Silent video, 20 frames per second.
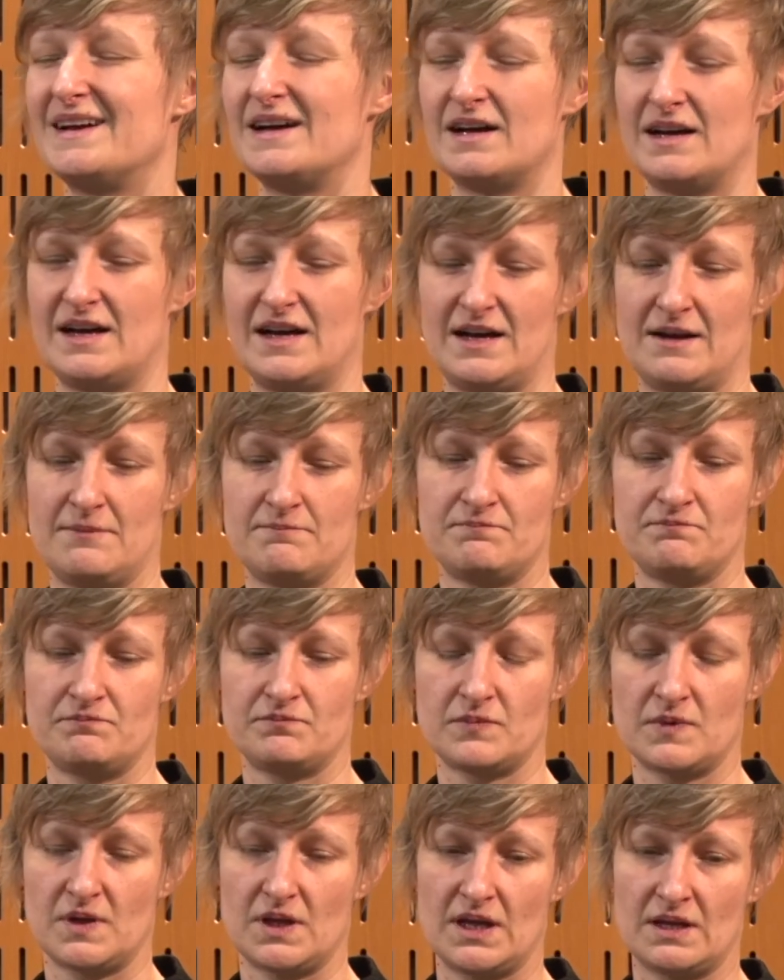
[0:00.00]

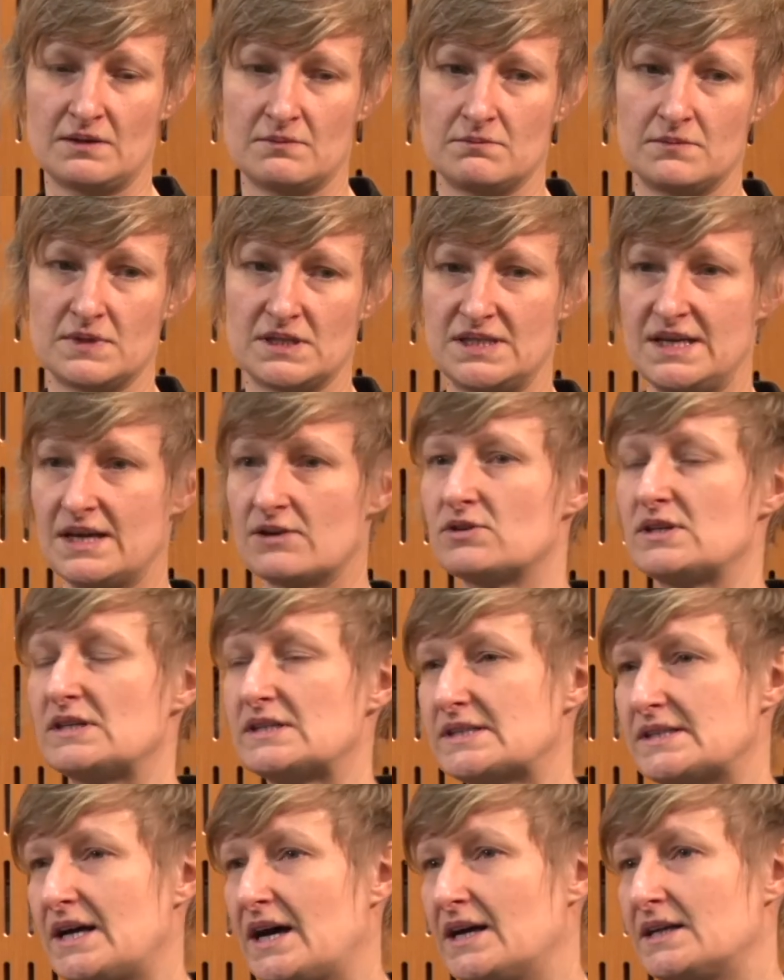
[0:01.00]
Um, in material
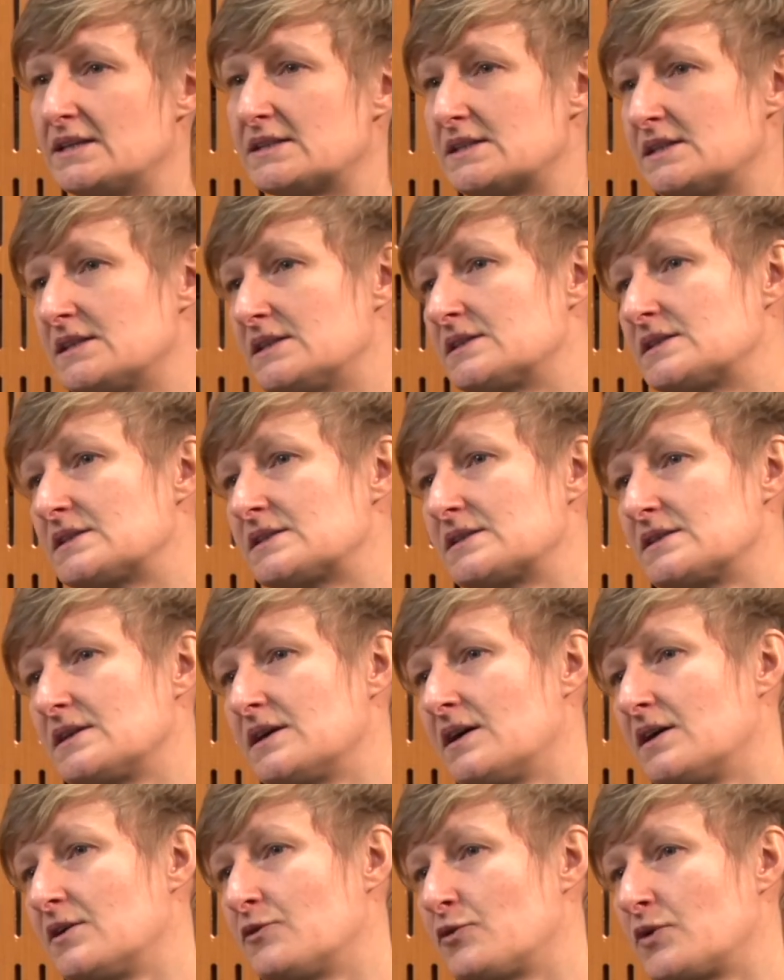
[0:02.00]
sciences,
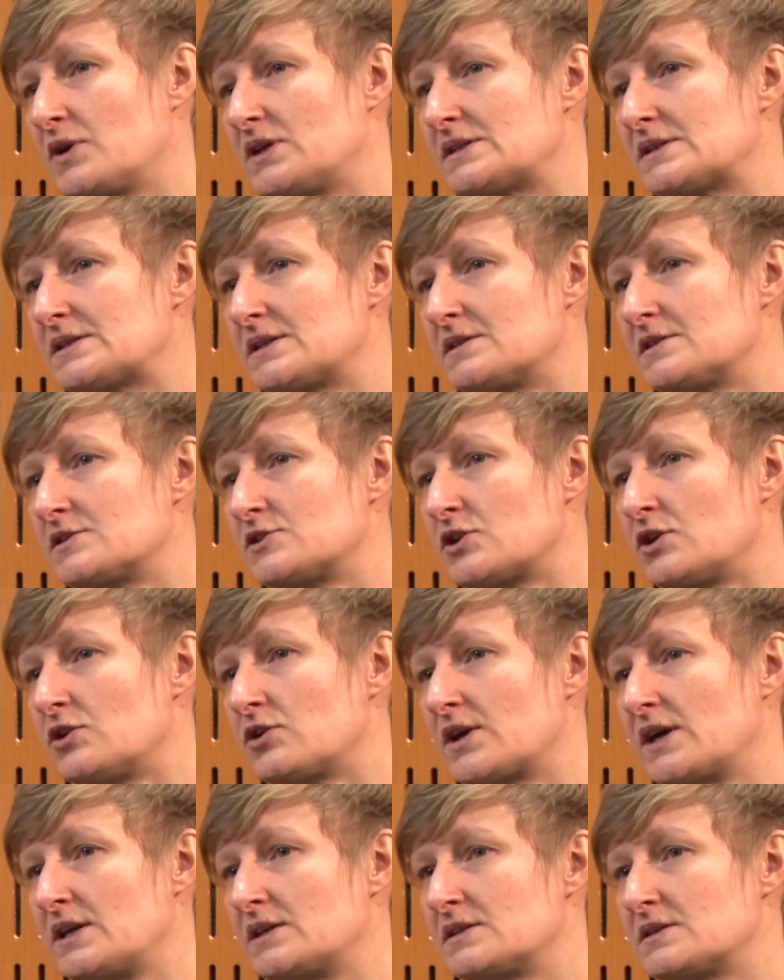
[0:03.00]
uh, for instance, to
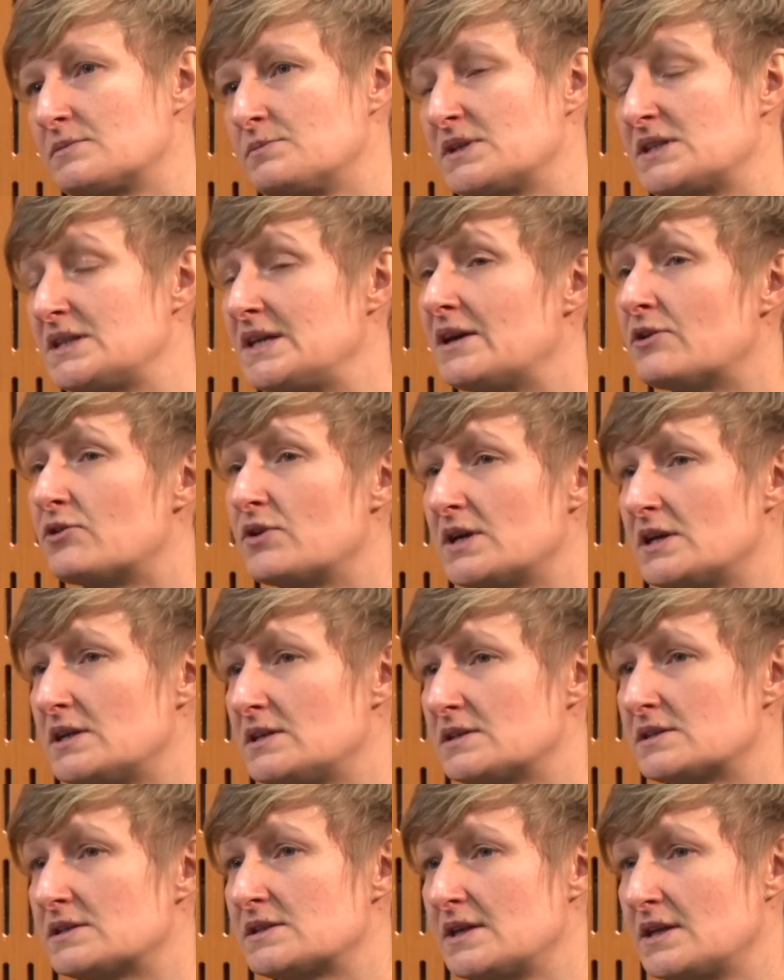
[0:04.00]
look at
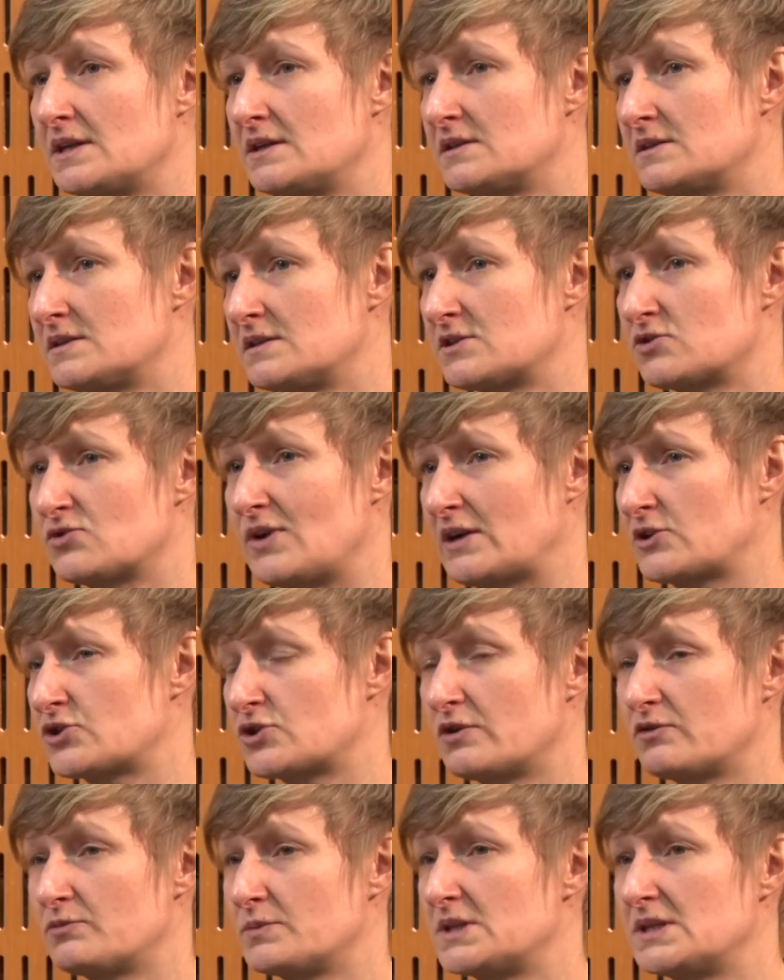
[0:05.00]
materials and the
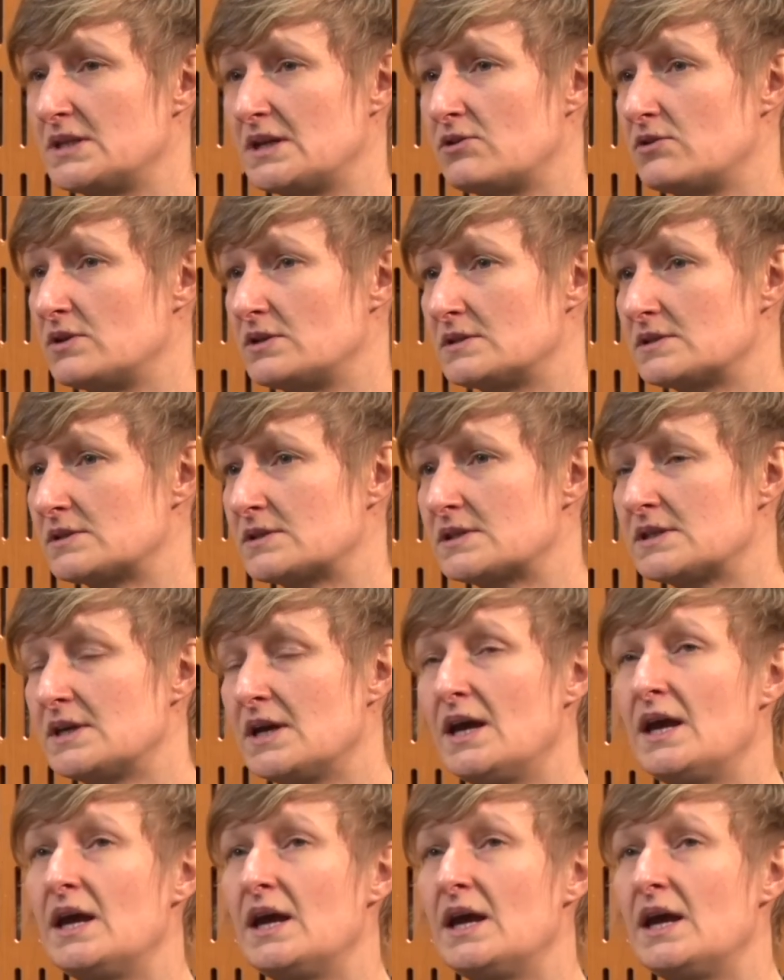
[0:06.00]
structure of materials.